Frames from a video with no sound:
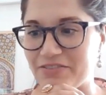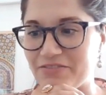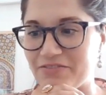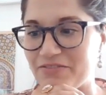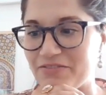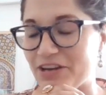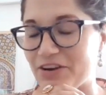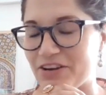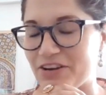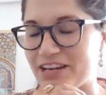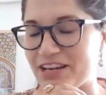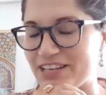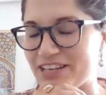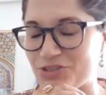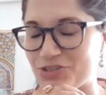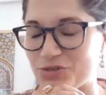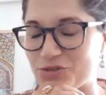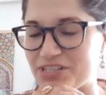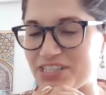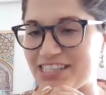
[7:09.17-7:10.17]
very
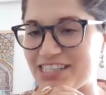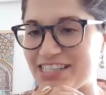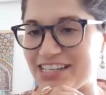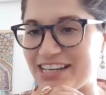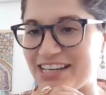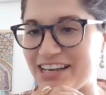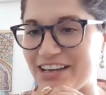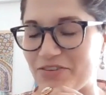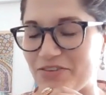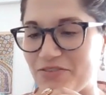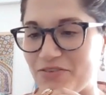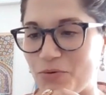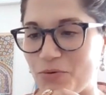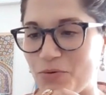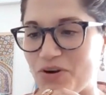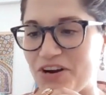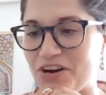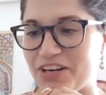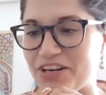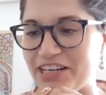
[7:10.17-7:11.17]
interesting
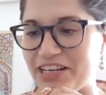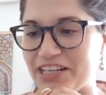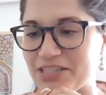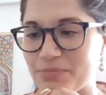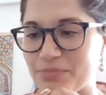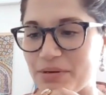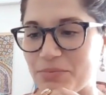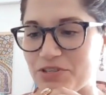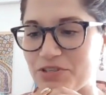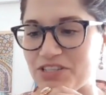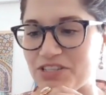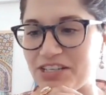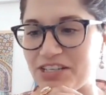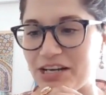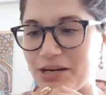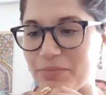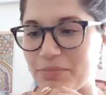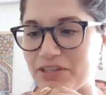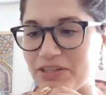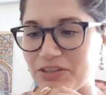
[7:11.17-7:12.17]
for audience members to
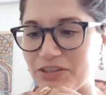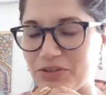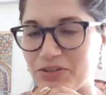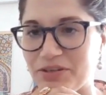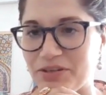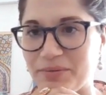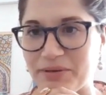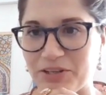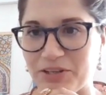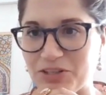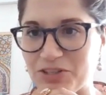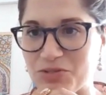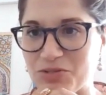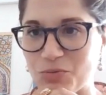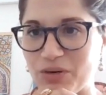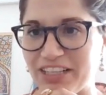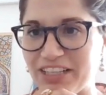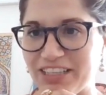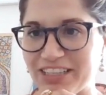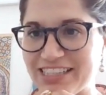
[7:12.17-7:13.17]
come and learn about
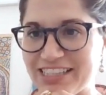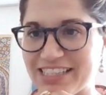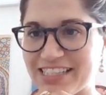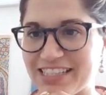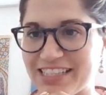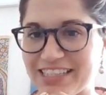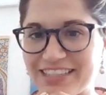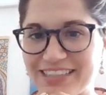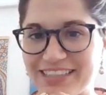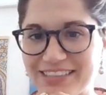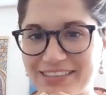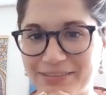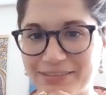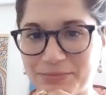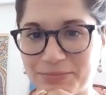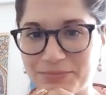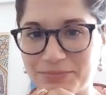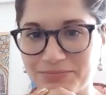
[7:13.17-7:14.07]
as well, isn't it?